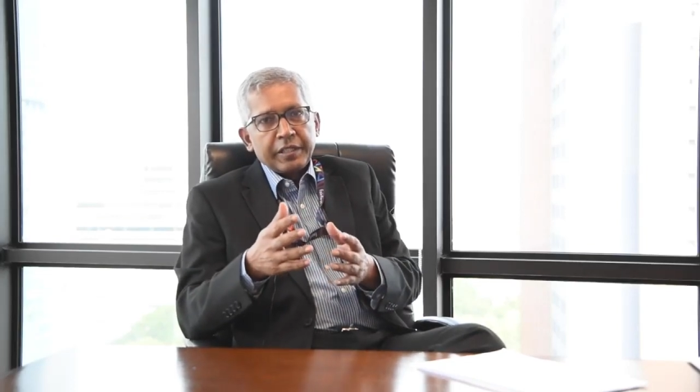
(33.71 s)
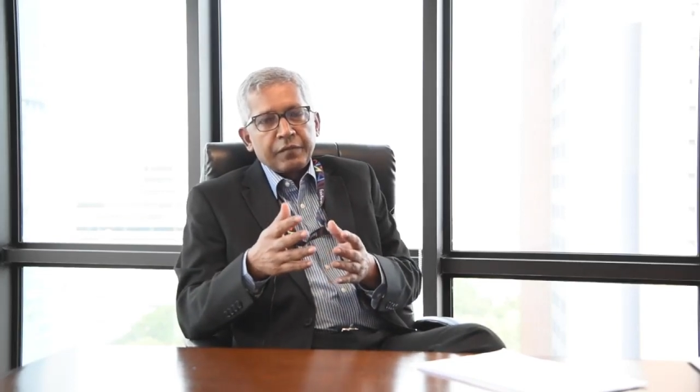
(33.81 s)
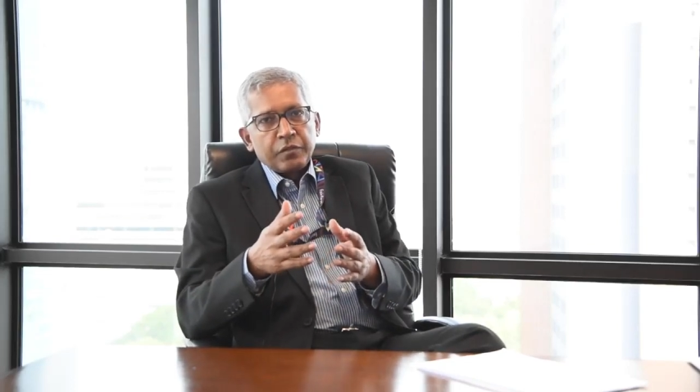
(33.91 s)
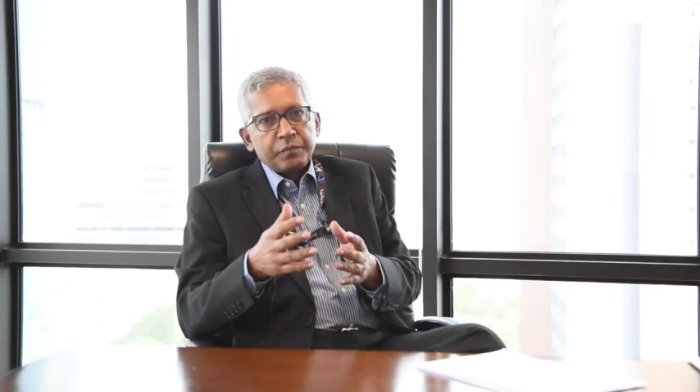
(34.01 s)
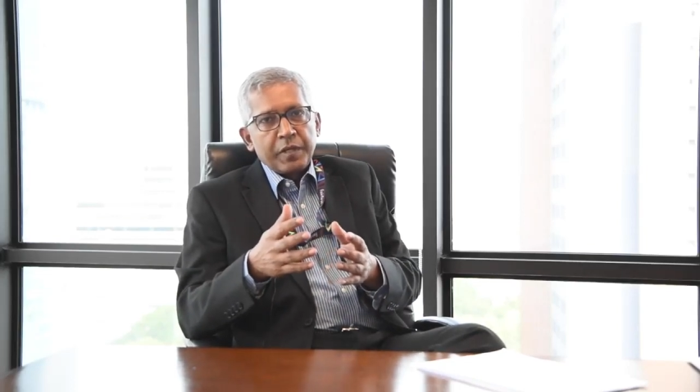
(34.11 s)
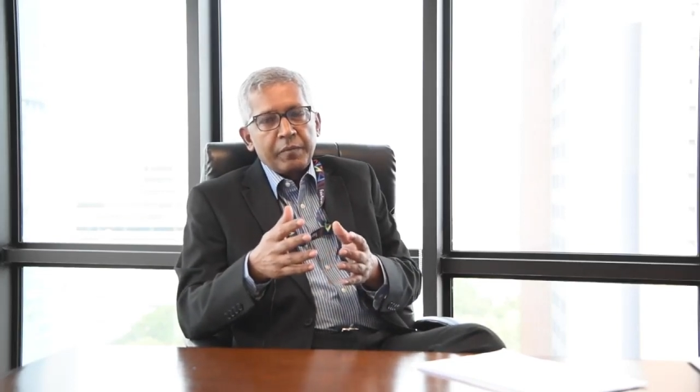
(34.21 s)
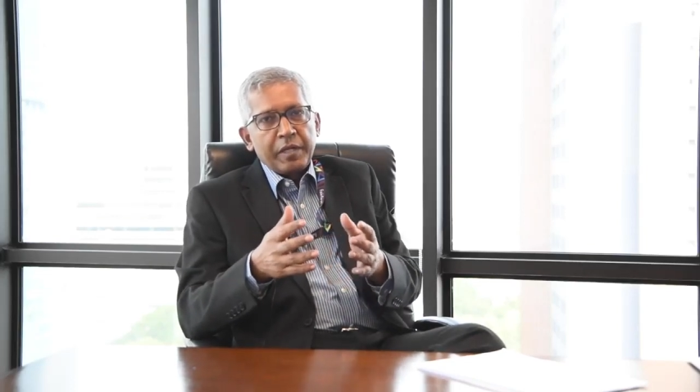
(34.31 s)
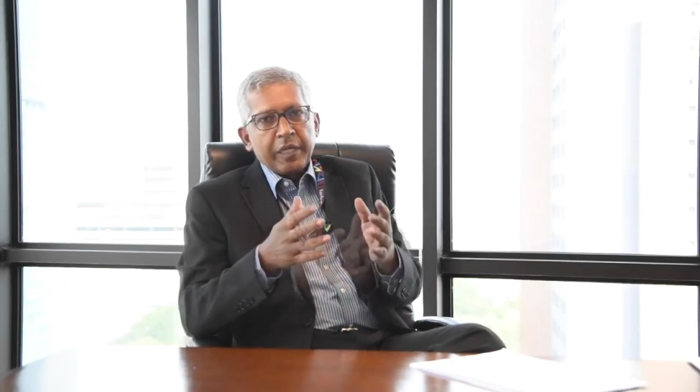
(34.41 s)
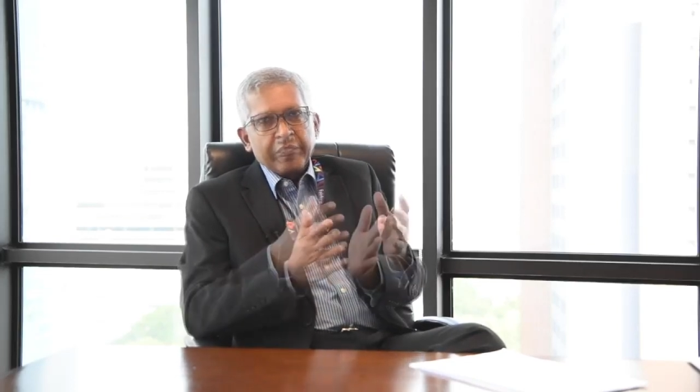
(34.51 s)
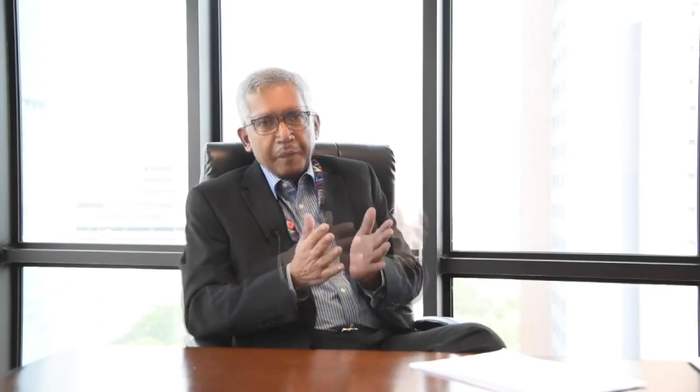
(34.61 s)
that was
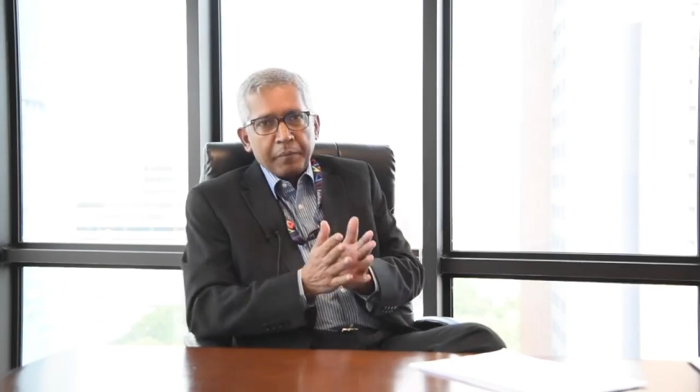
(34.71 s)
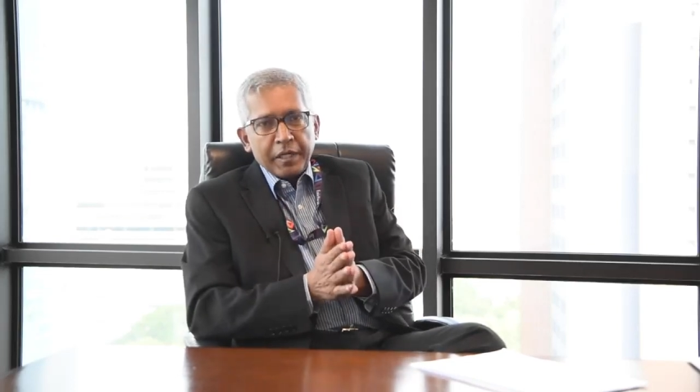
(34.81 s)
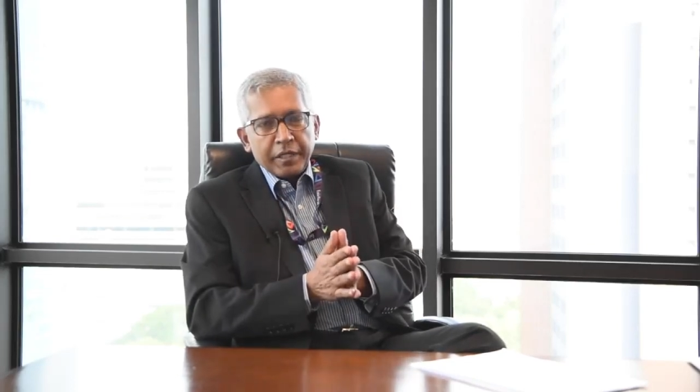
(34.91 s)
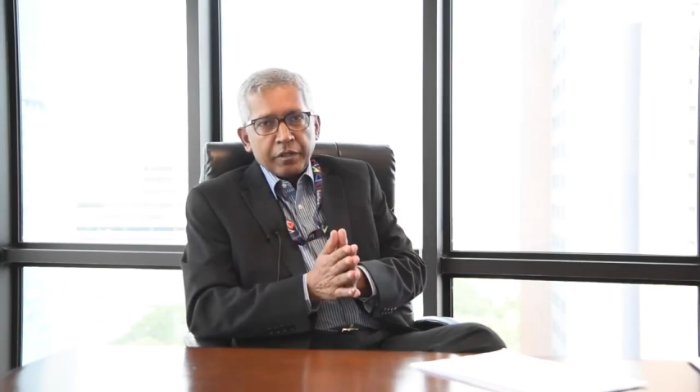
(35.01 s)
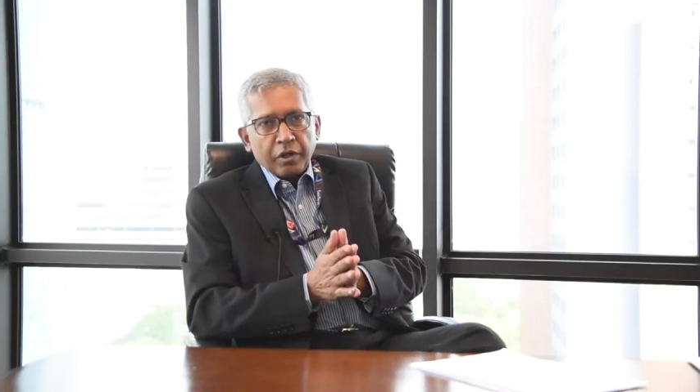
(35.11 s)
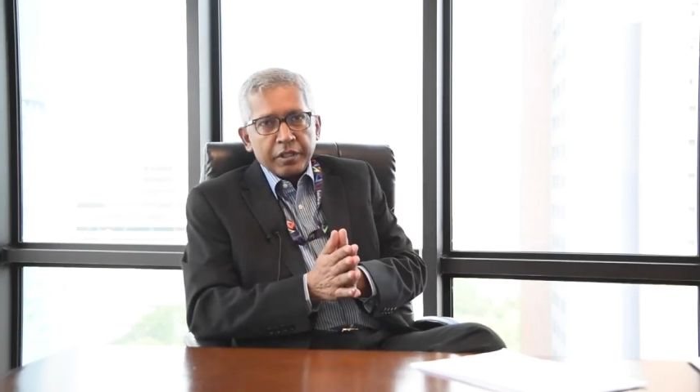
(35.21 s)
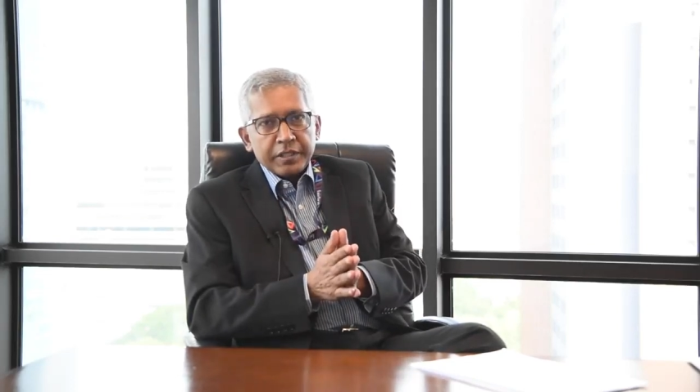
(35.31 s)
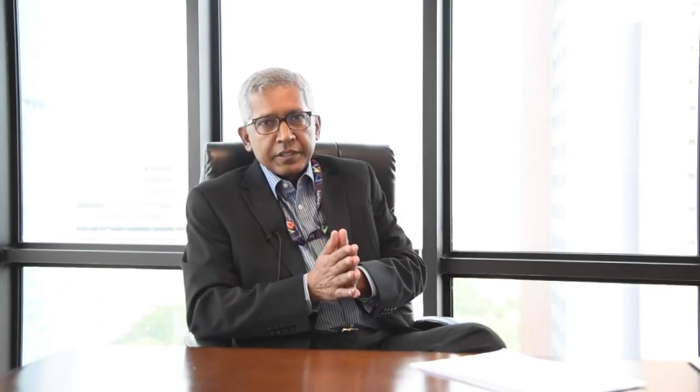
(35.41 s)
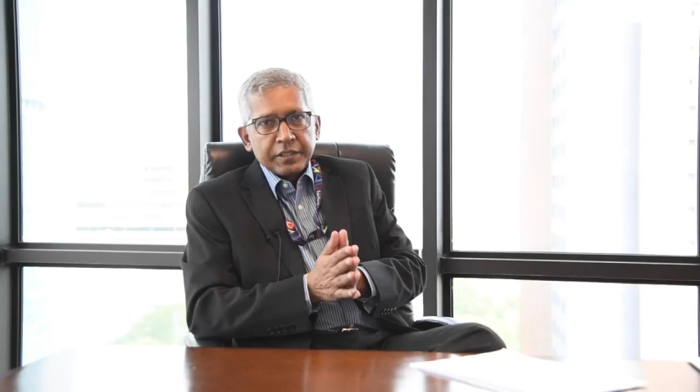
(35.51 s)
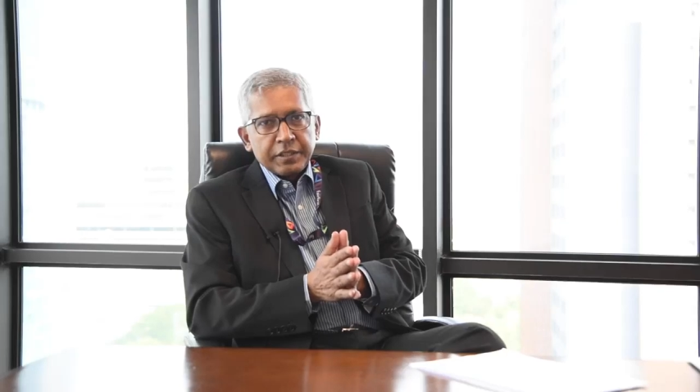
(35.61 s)
maybe like $1 million
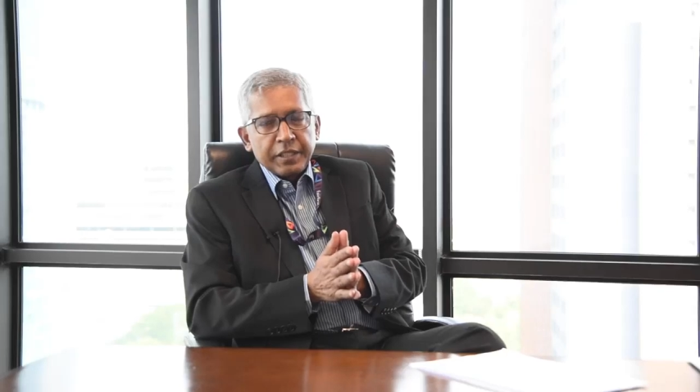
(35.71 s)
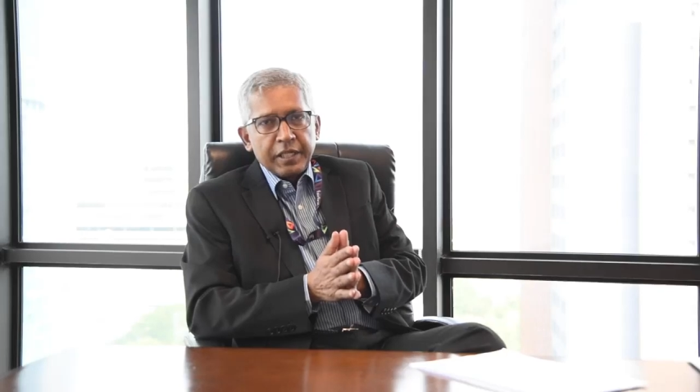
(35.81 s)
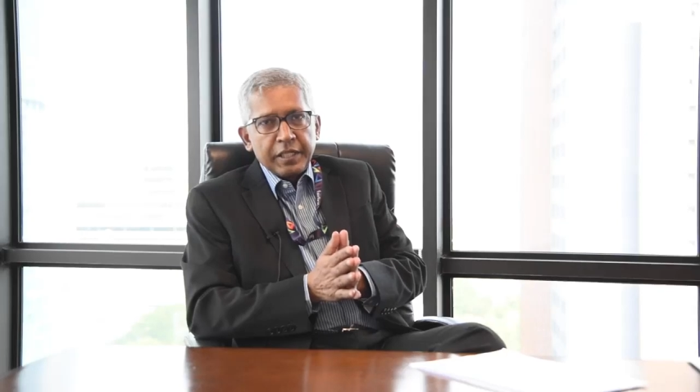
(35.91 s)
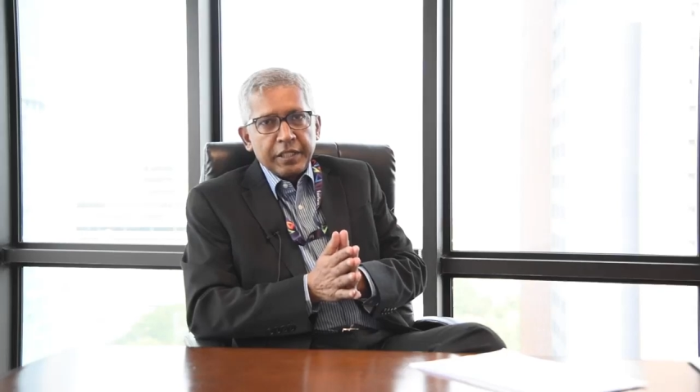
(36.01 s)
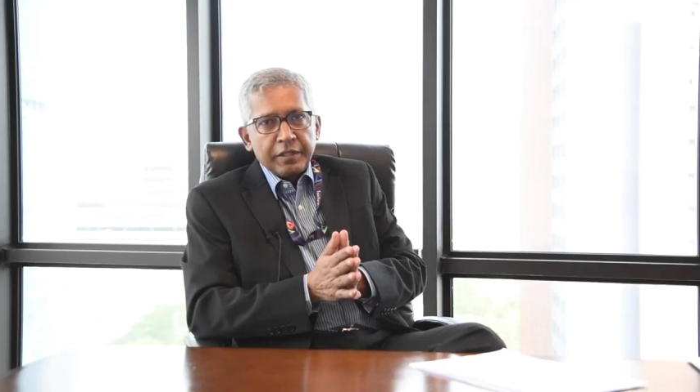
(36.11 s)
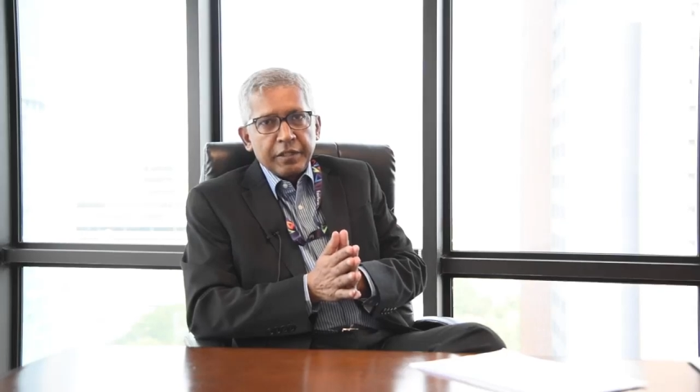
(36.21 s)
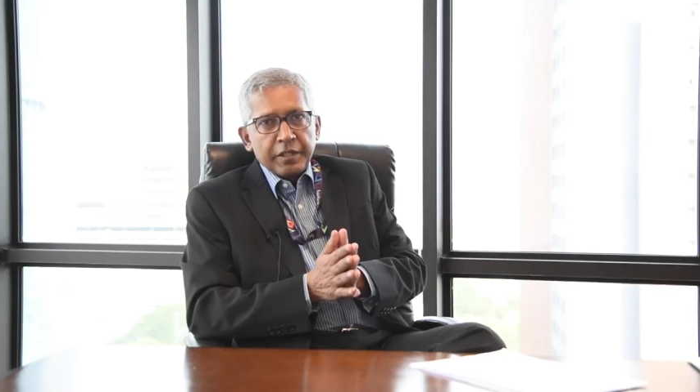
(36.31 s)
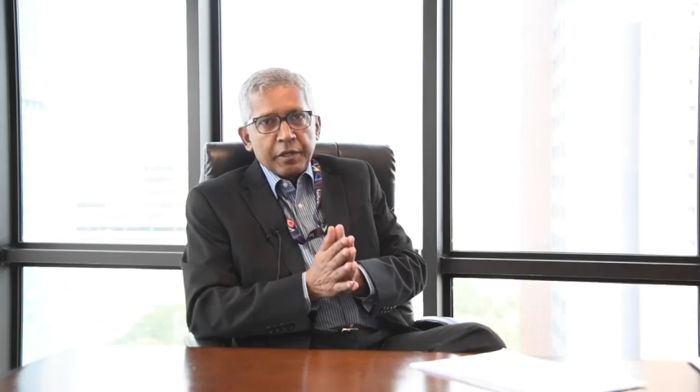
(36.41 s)
earlier